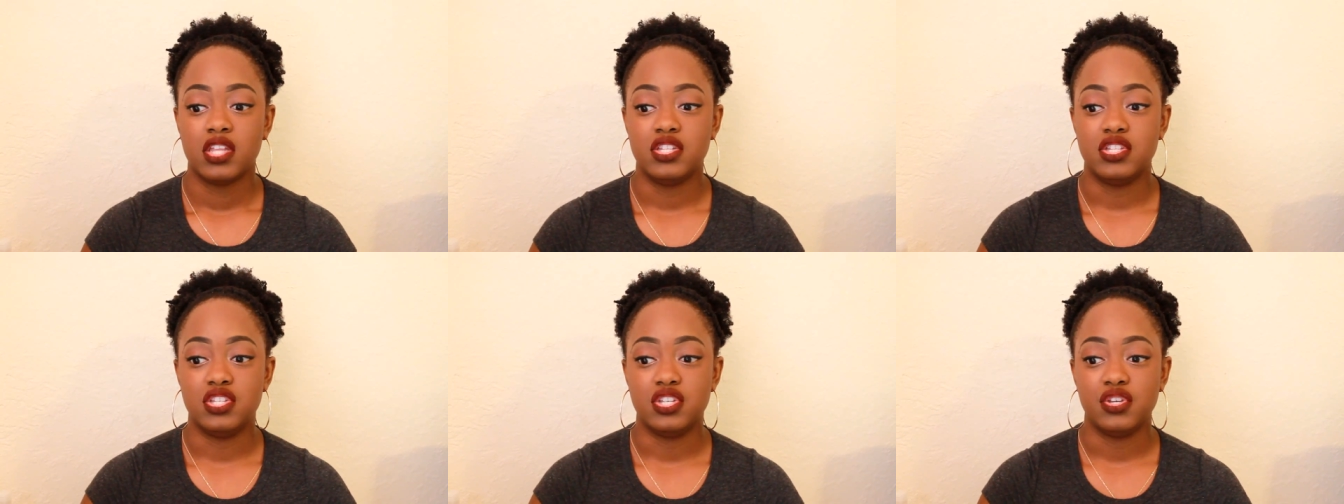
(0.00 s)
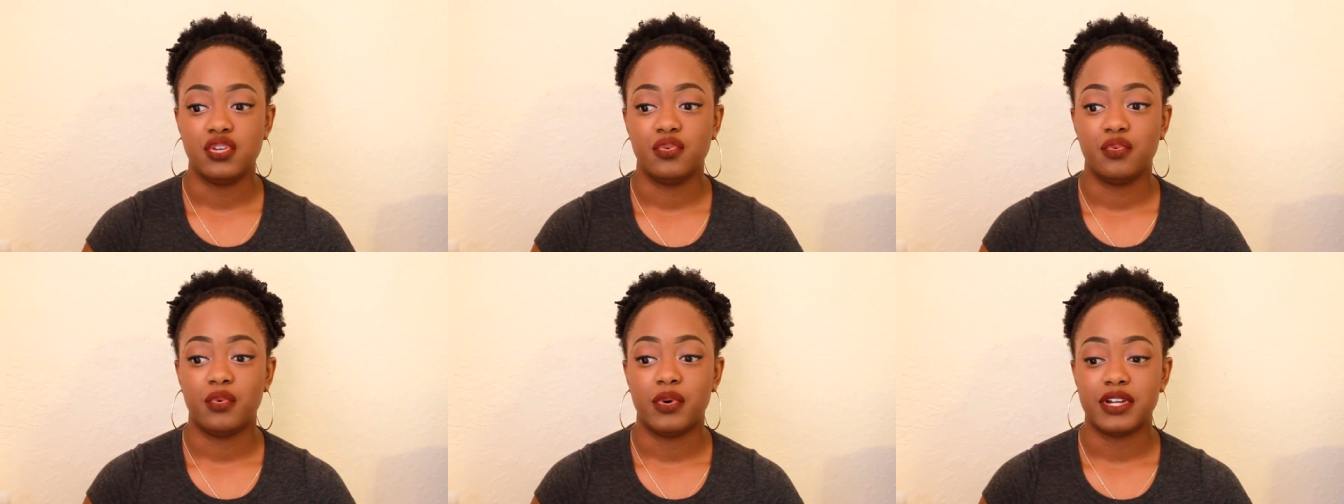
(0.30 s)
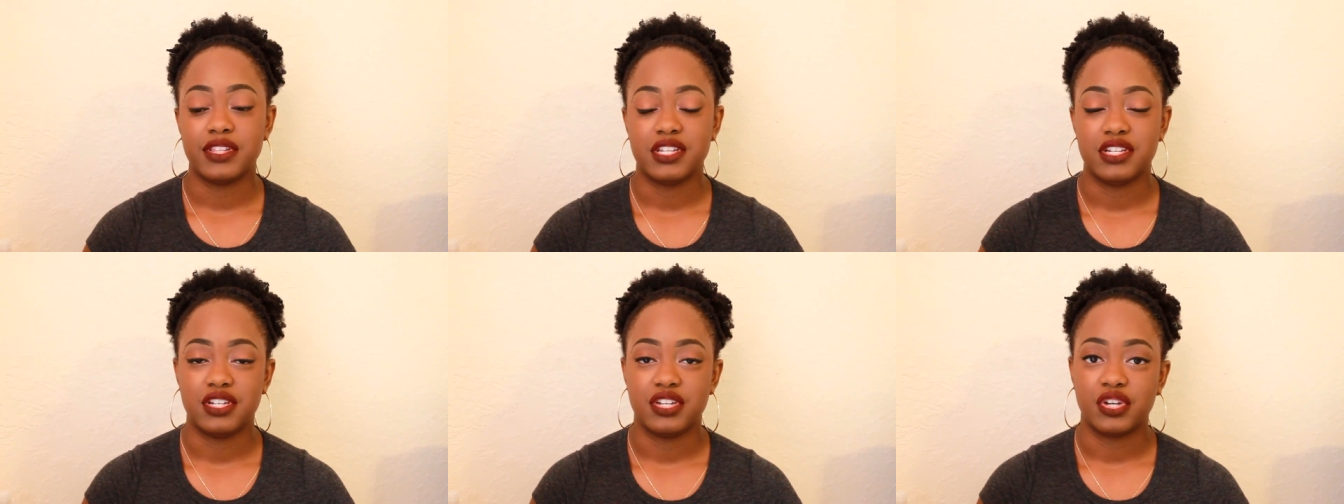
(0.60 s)
do you
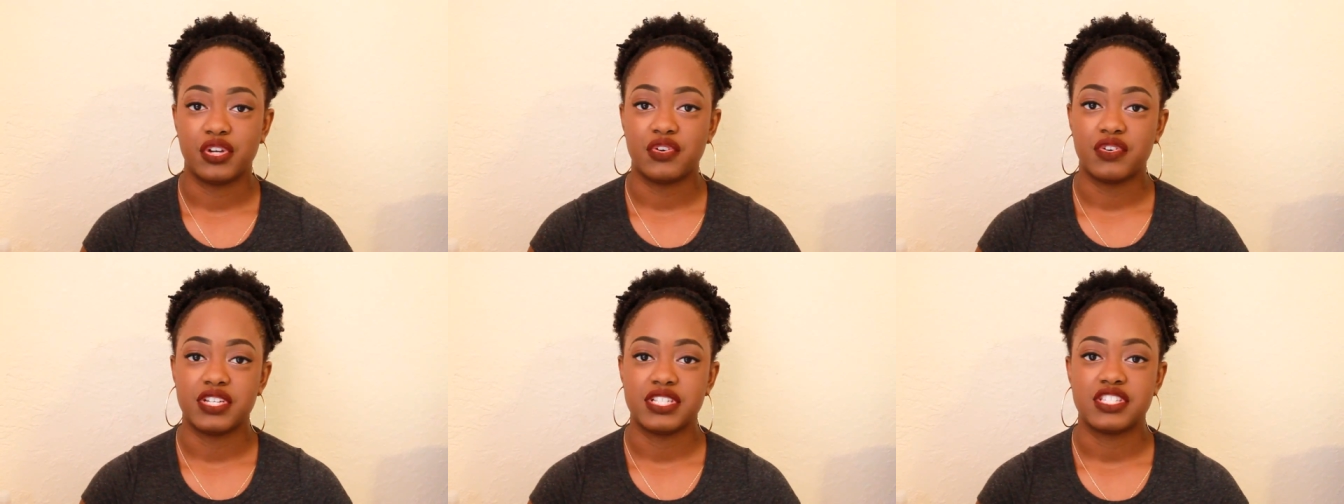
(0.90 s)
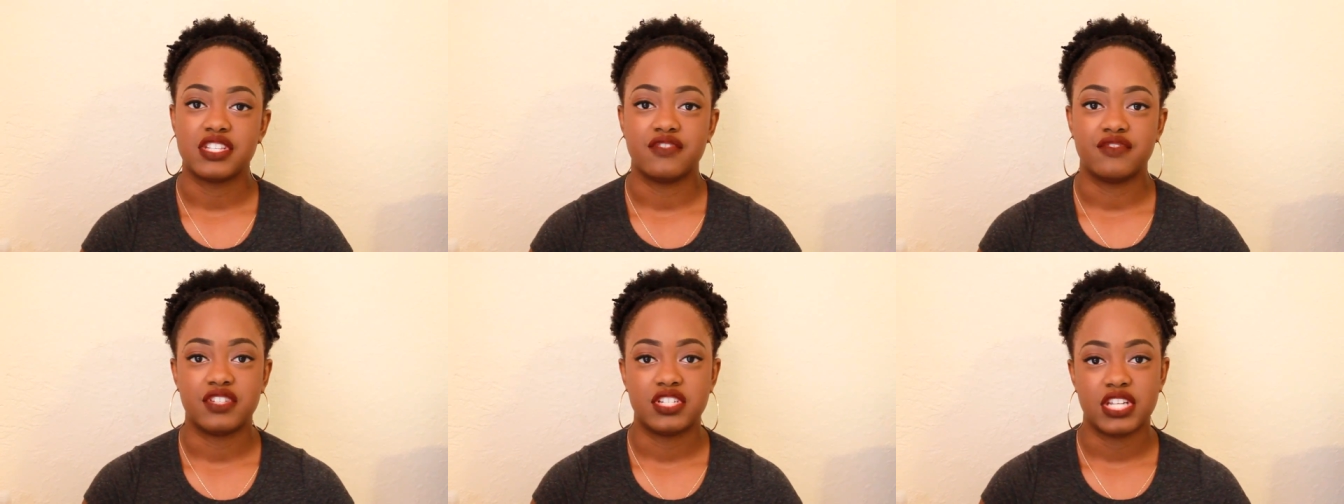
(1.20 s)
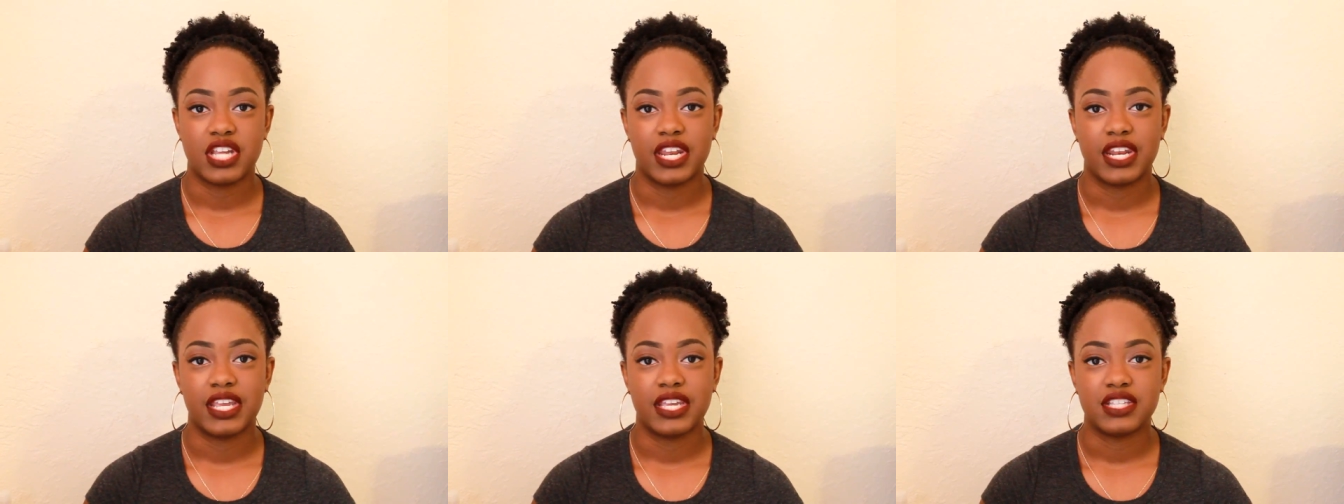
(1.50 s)
want the decrease of
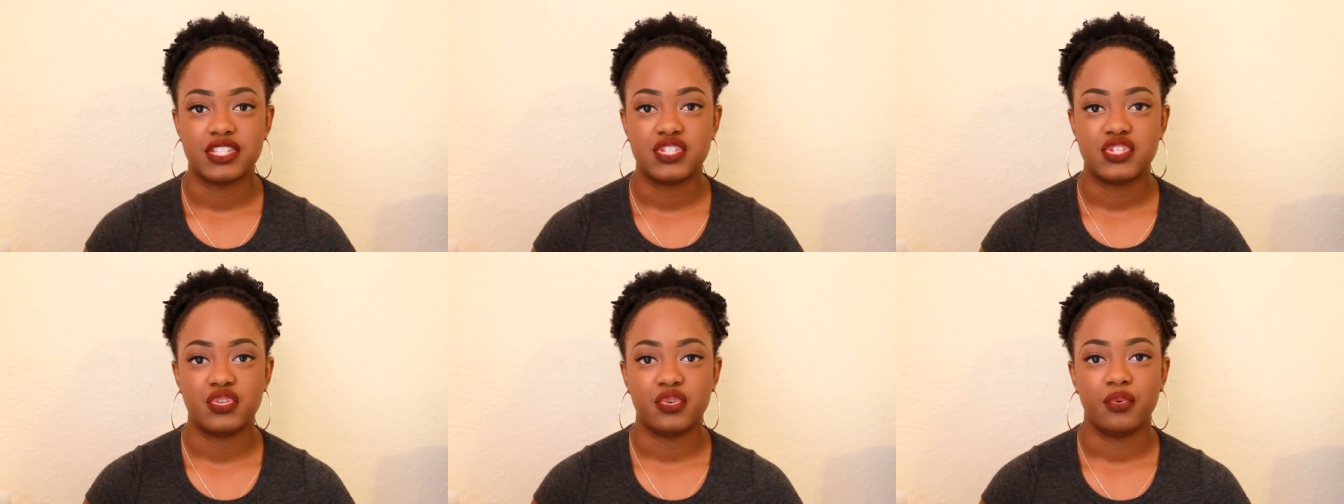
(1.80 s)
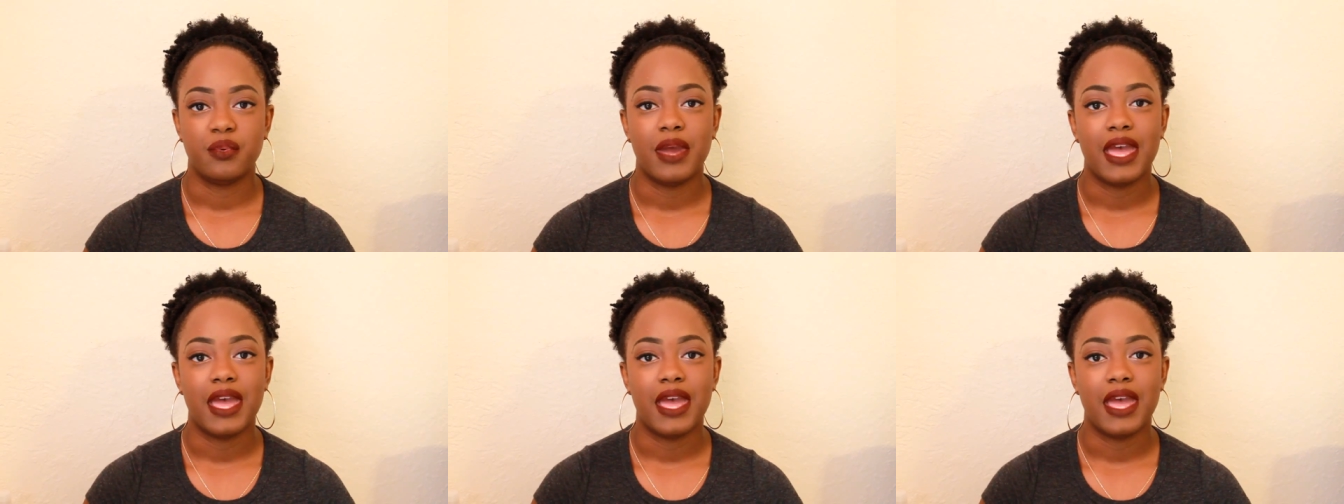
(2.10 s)
shedding to